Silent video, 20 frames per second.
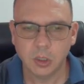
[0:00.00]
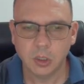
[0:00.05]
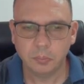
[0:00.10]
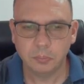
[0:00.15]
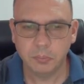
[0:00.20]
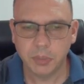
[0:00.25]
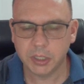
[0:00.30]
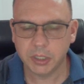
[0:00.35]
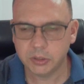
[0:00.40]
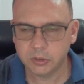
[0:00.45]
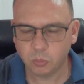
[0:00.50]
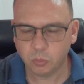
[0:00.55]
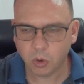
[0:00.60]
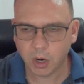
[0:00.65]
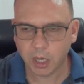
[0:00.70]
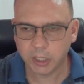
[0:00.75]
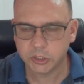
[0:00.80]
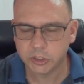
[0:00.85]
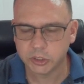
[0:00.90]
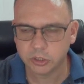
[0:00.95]
but
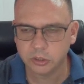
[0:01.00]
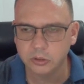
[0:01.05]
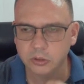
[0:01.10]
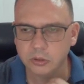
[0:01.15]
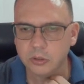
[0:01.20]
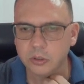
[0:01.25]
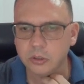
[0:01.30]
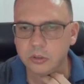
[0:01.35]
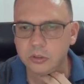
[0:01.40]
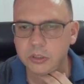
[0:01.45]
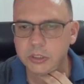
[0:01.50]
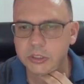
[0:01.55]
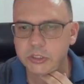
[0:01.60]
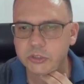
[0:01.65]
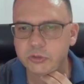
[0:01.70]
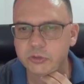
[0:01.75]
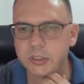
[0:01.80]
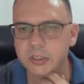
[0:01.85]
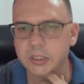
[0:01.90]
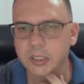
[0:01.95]
watch these
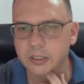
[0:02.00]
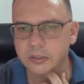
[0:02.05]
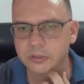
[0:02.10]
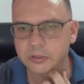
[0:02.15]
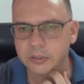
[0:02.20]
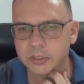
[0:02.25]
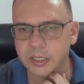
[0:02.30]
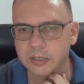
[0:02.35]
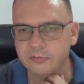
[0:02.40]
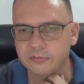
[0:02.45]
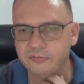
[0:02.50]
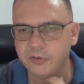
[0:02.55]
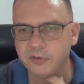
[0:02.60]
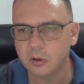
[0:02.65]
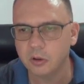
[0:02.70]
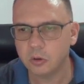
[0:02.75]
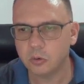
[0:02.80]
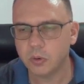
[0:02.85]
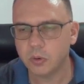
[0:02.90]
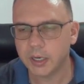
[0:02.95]
trend lines. Okay,
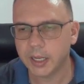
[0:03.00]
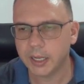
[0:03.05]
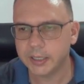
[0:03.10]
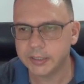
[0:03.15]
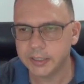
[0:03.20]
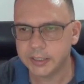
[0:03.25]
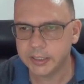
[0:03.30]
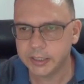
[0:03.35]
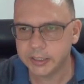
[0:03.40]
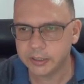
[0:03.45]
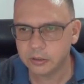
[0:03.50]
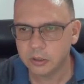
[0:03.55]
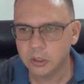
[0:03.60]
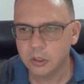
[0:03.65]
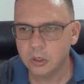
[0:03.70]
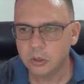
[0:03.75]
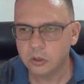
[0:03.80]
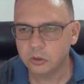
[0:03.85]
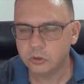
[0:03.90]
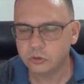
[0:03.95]
follow what I did here,
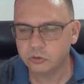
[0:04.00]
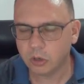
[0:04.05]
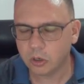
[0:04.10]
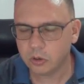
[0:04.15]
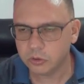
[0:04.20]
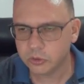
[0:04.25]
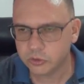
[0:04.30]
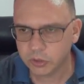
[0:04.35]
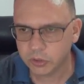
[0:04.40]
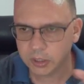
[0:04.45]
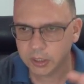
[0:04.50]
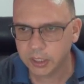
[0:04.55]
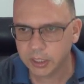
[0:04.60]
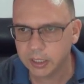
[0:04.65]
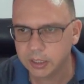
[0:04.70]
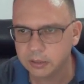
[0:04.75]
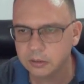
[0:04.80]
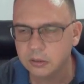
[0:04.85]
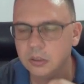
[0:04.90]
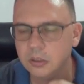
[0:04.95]
draw a trend
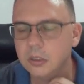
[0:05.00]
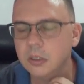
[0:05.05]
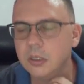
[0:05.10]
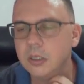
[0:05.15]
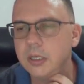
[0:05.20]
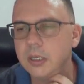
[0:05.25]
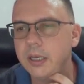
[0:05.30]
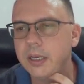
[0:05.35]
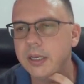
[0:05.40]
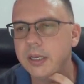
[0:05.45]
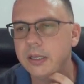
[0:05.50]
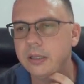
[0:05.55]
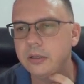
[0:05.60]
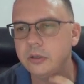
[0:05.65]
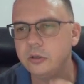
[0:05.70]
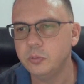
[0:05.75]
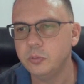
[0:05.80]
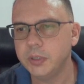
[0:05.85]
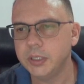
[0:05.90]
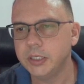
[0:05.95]
line, and
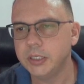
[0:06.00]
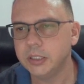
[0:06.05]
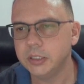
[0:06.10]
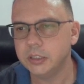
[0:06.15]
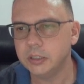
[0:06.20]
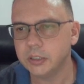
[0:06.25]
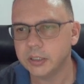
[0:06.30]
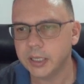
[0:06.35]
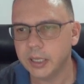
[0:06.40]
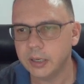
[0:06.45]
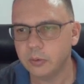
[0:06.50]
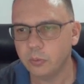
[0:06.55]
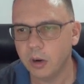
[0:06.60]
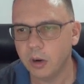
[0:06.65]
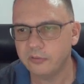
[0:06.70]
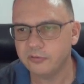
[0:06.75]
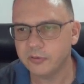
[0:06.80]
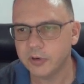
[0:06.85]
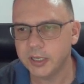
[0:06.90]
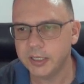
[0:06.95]
you'll be good. Okay,
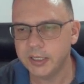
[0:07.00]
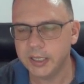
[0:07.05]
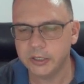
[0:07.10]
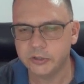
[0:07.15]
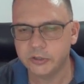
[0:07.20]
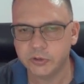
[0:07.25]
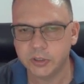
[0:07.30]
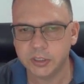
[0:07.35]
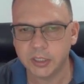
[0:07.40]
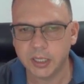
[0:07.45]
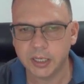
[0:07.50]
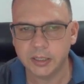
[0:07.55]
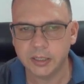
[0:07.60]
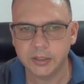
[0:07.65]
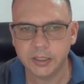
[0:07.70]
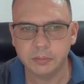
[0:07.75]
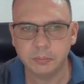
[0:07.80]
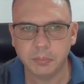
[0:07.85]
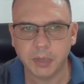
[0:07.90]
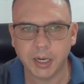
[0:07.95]
wait for it to hit that trend line and
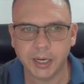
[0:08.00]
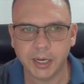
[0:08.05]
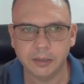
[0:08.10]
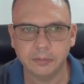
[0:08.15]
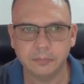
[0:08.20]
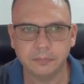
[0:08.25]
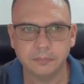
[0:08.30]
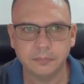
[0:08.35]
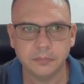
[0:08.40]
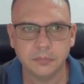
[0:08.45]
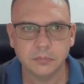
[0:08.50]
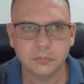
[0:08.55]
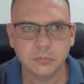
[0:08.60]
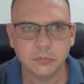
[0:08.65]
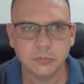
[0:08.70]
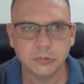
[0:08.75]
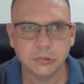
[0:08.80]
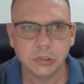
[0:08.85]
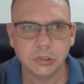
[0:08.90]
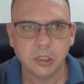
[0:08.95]
then buy.
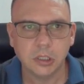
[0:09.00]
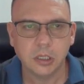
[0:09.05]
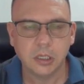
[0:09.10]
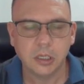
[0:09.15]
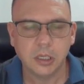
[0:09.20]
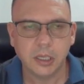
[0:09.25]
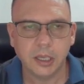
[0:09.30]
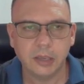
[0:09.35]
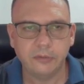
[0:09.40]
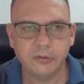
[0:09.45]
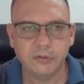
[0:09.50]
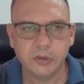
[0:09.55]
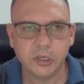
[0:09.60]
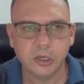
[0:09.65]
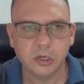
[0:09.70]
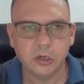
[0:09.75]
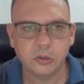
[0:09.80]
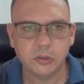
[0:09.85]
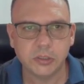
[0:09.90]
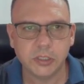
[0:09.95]
If you
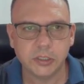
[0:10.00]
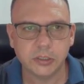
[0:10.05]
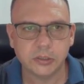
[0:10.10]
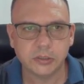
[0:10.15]
go here